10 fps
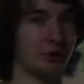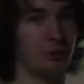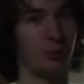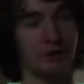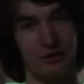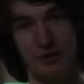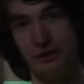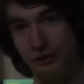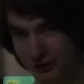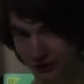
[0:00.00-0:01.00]
tube works
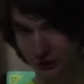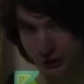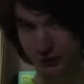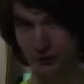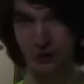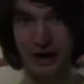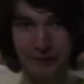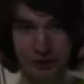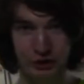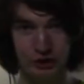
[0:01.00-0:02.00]
is, you have
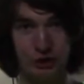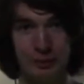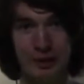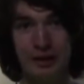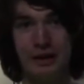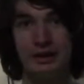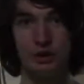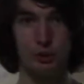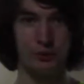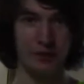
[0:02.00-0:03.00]
a tube,
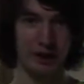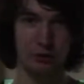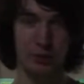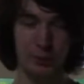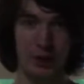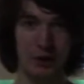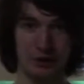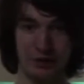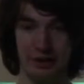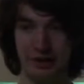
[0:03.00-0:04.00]
you fill it with
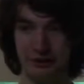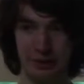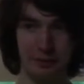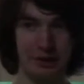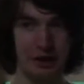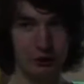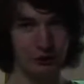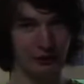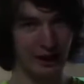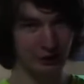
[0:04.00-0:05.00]
water. Someone
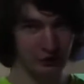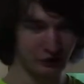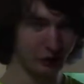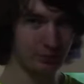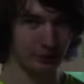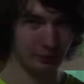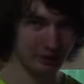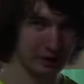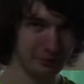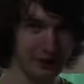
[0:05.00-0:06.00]
goes down the tube, someone
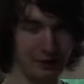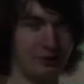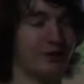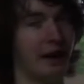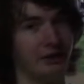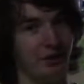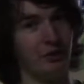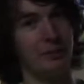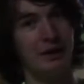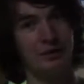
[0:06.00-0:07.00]
comes out. That
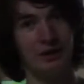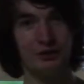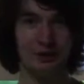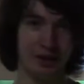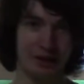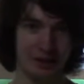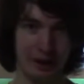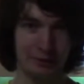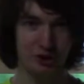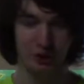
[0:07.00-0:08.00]
doesn't make sense?
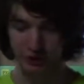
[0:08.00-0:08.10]
Let me show